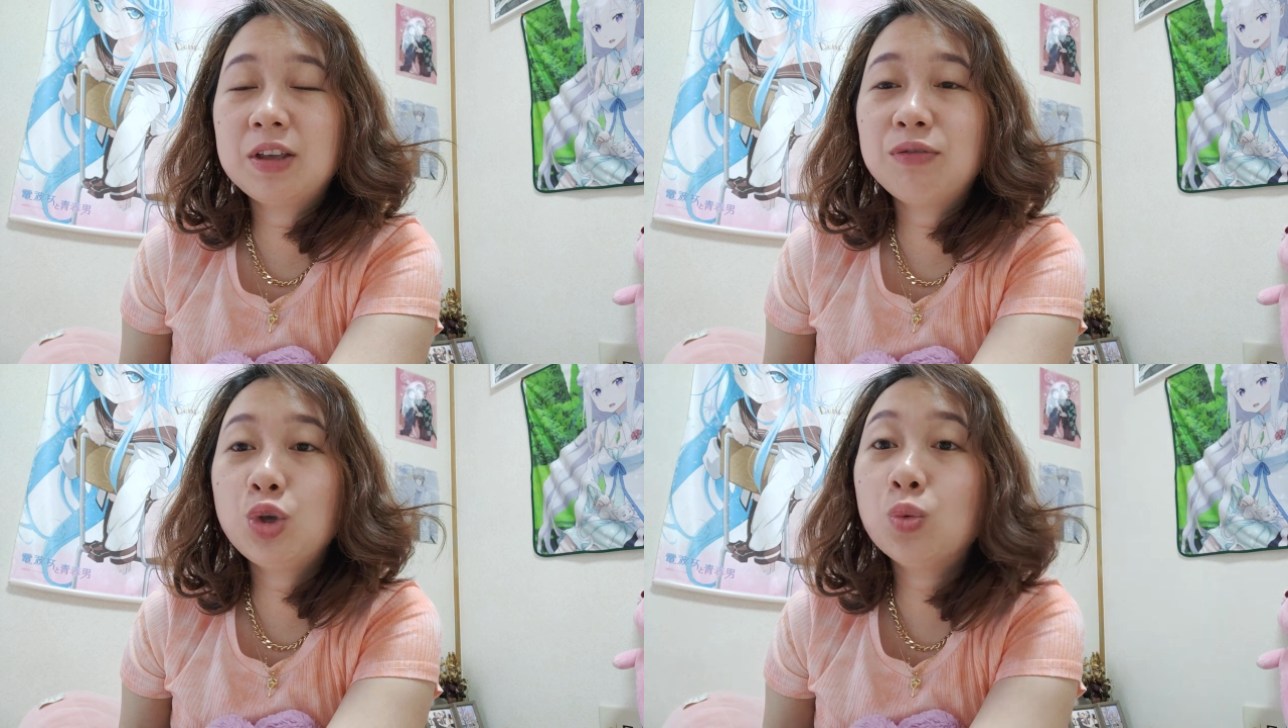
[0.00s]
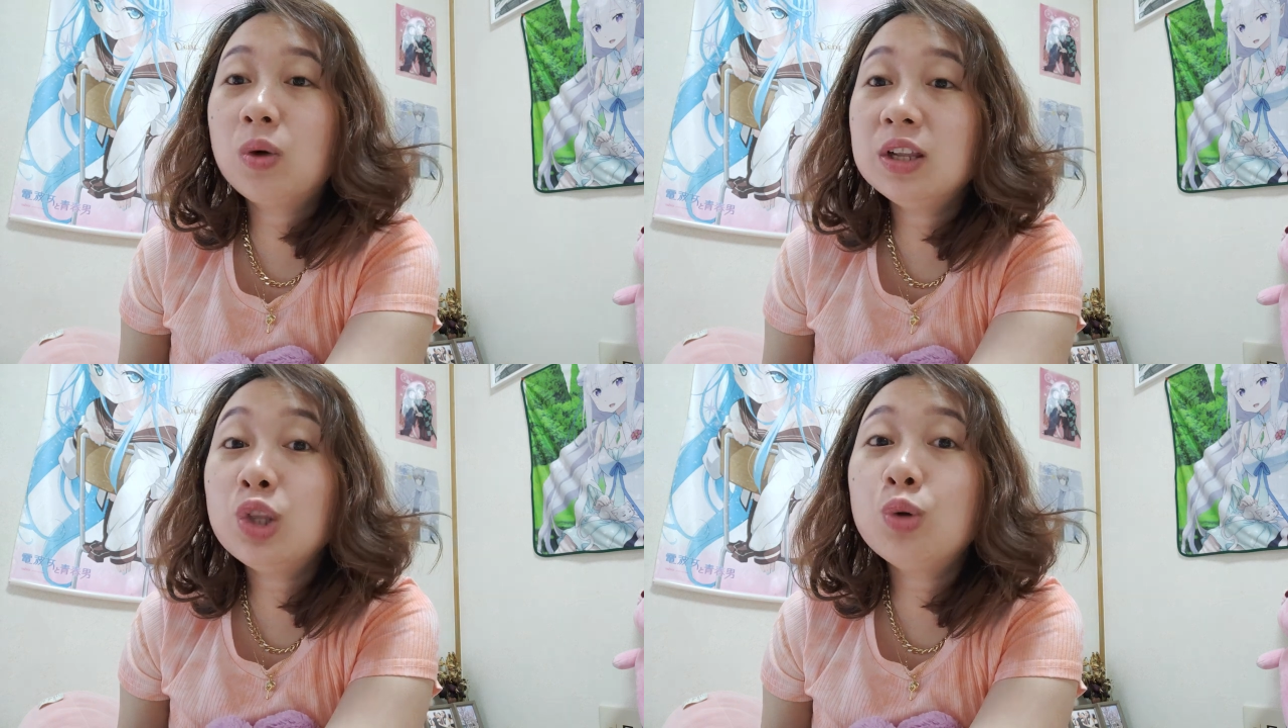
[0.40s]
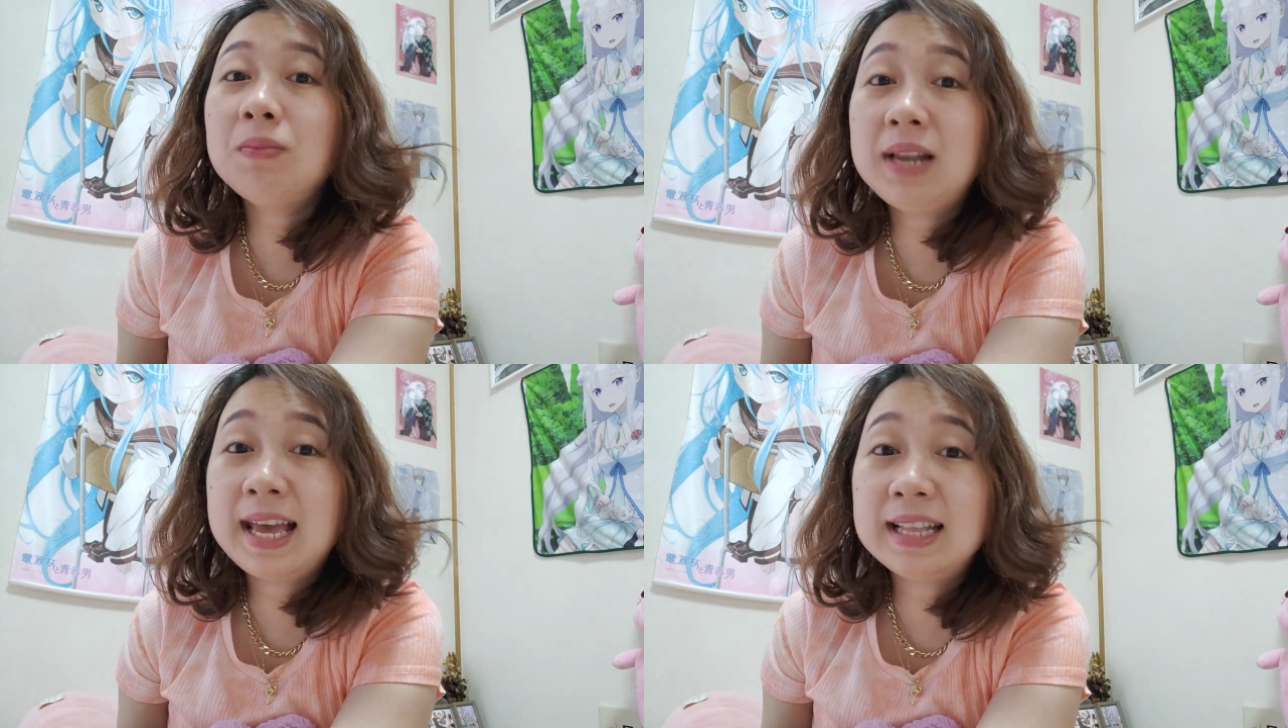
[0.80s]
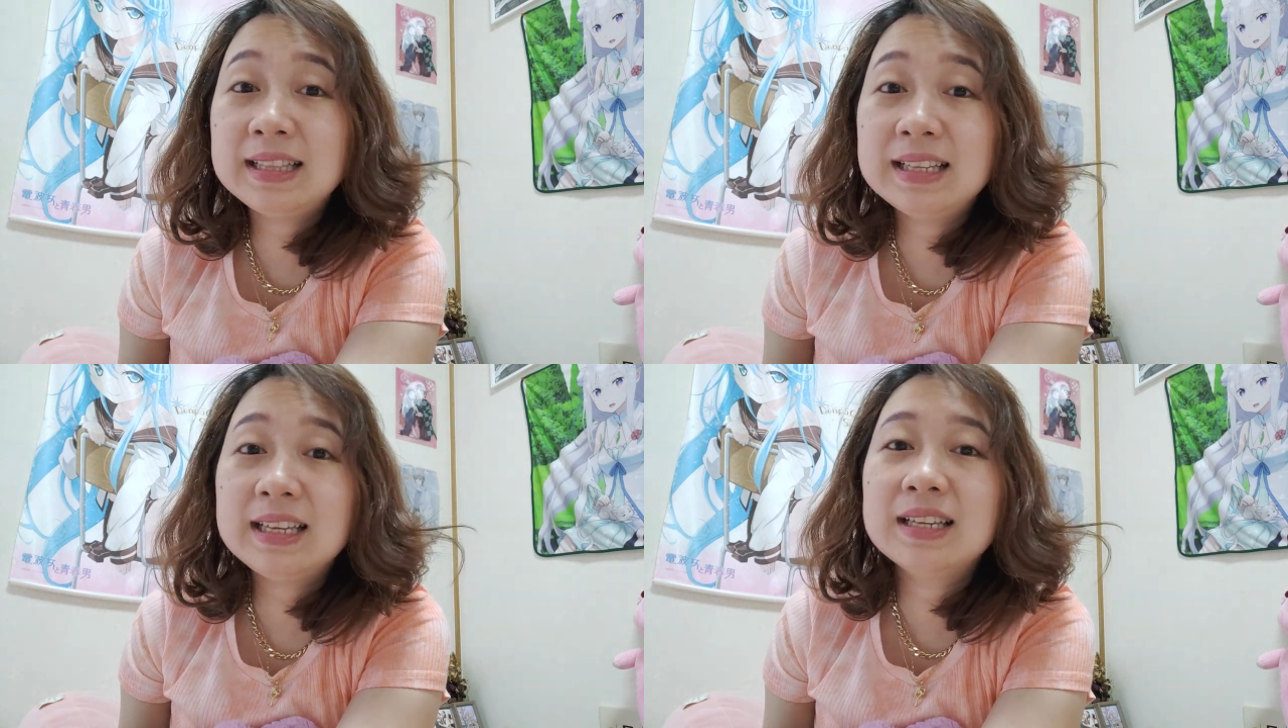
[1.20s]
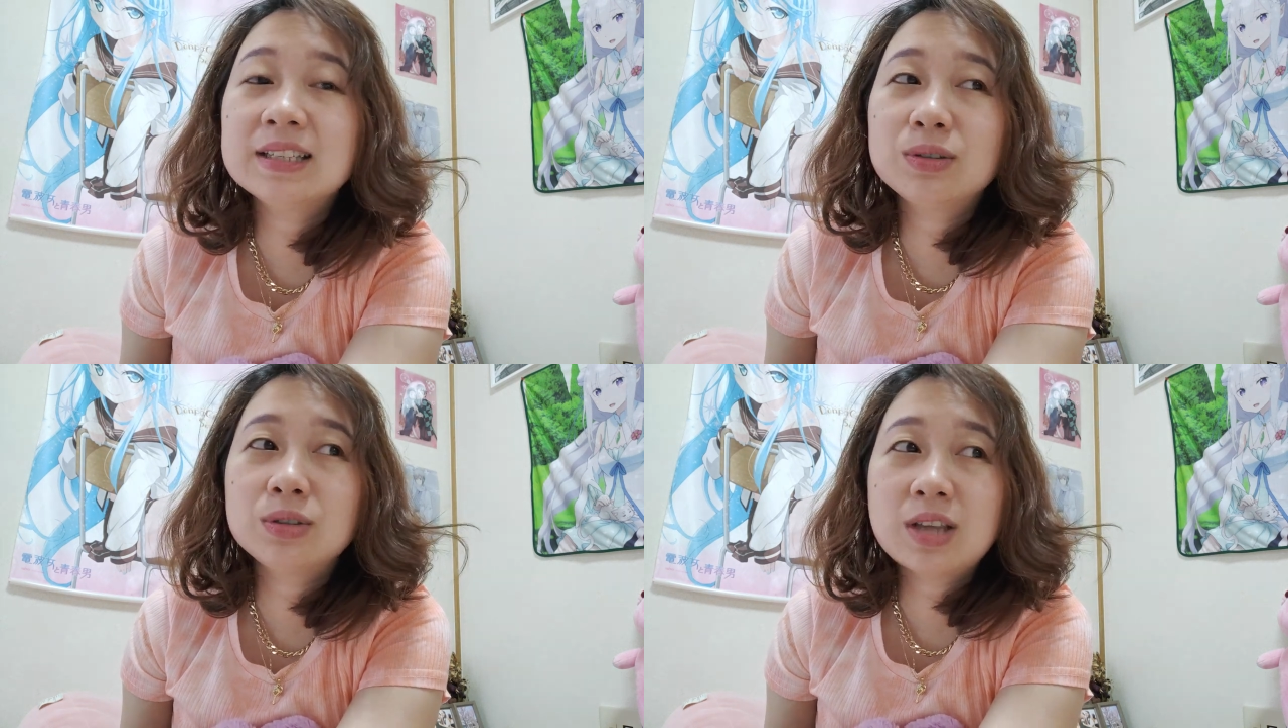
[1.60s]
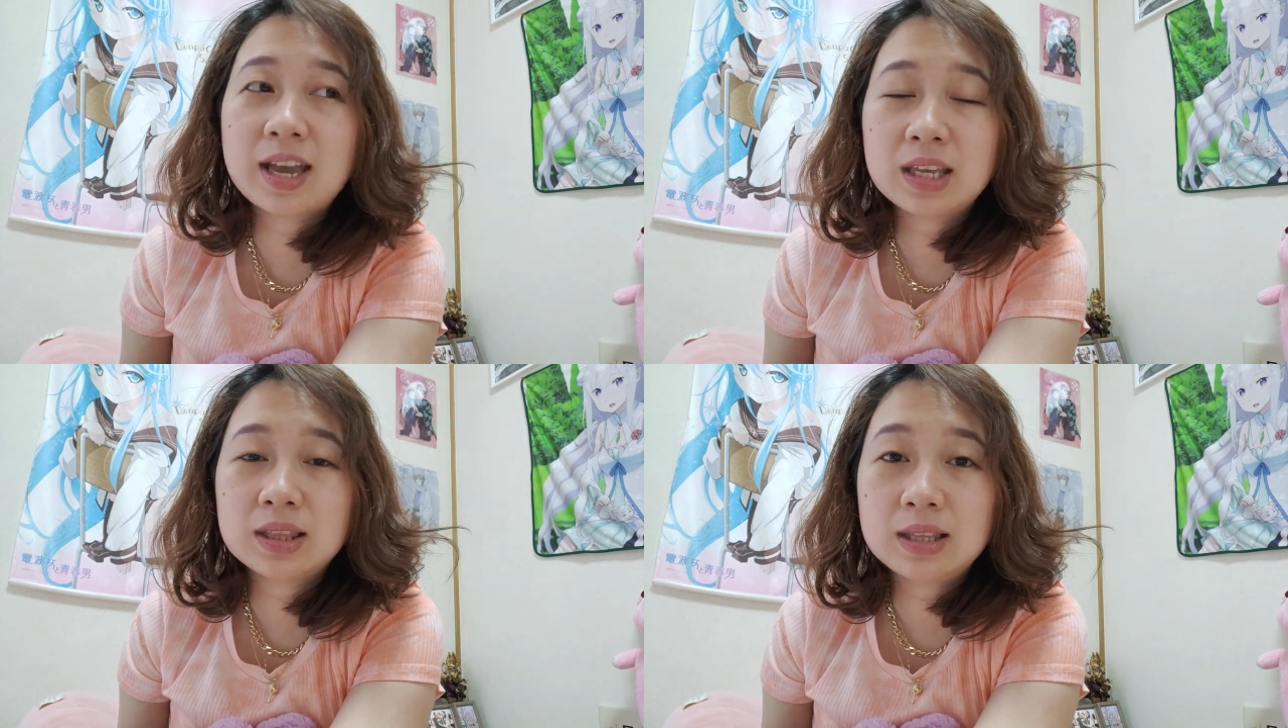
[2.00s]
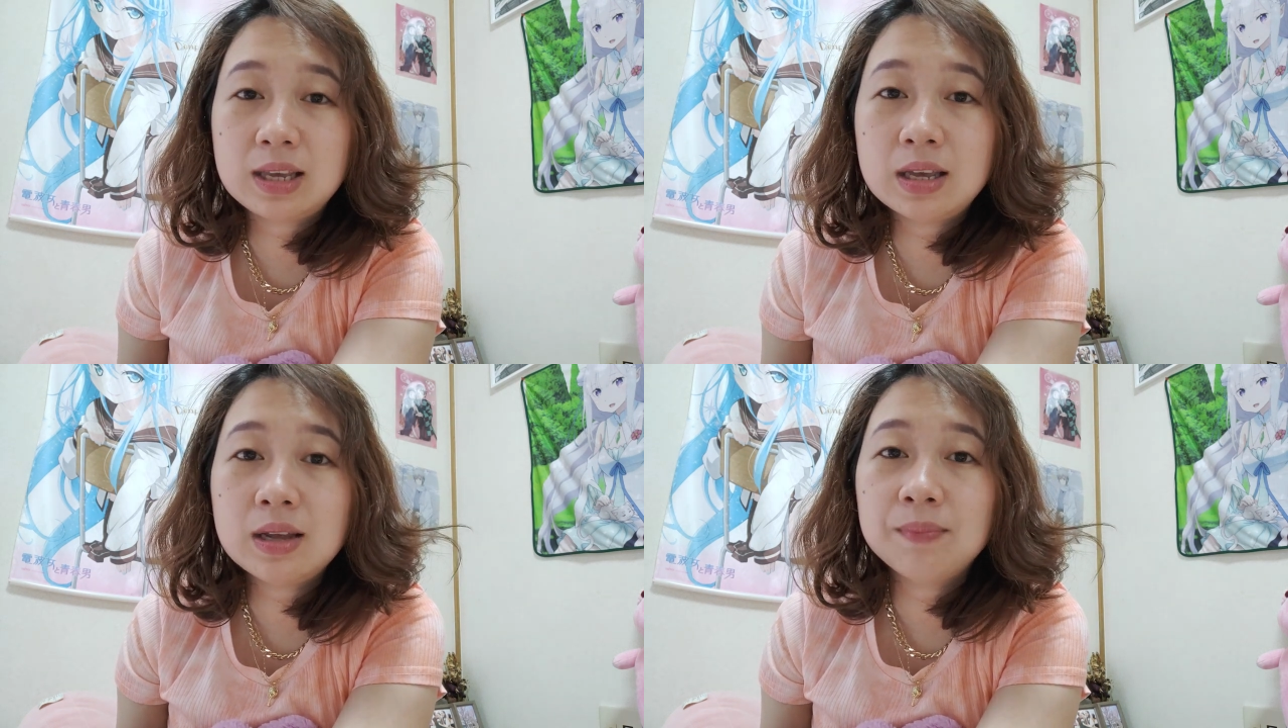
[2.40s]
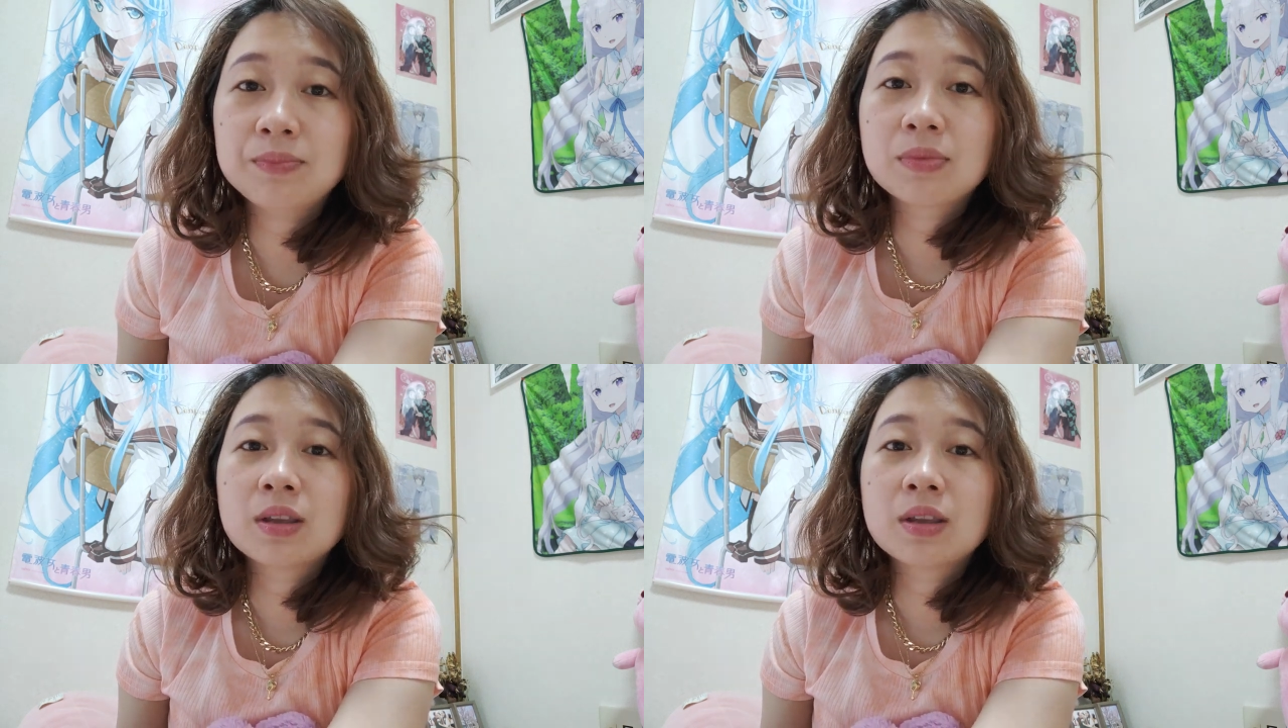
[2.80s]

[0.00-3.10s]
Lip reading: if you want to blend in the society,